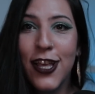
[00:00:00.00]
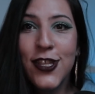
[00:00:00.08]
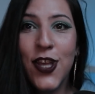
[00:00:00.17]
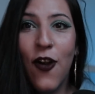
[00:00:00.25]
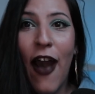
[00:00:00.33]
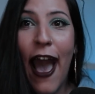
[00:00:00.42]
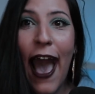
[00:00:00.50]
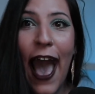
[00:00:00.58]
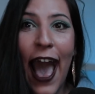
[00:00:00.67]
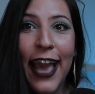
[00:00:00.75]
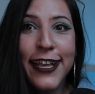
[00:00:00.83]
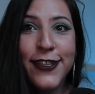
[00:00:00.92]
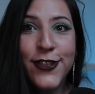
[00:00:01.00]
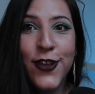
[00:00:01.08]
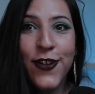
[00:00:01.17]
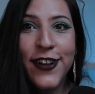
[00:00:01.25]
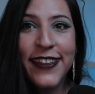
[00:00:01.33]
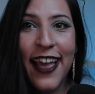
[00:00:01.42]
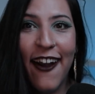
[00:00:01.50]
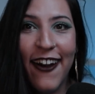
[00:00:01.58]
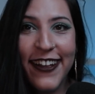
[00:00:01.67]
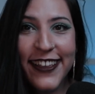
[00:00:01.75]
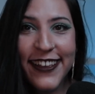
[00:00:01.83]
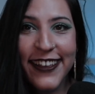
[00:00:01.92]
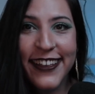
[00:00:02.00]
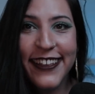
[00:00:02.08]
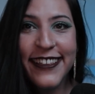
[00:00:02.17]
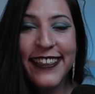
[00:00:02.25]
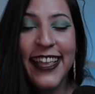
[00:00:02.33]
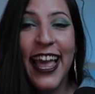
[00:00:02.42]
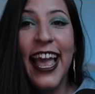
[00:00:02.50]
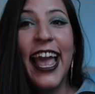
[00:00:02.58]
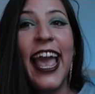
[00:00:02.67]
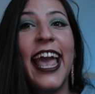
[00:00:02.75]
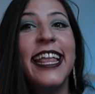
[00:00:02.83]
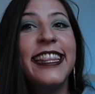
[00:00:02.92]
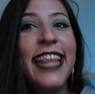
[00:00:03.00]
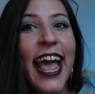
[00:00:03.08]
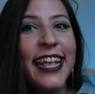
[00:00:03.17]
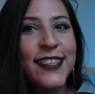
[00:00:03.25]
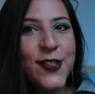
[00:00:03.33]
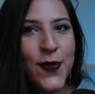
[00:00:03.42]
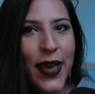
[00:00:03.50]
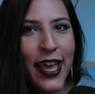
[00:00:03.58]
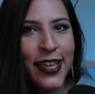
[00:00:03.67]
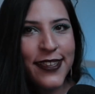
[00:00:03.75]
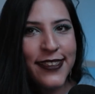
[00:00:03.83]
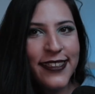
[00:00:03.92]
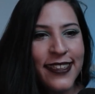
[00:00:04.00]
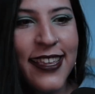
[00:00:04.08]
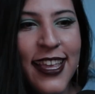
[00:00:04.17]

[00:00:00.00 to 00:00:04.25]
So I took the onion, and that's when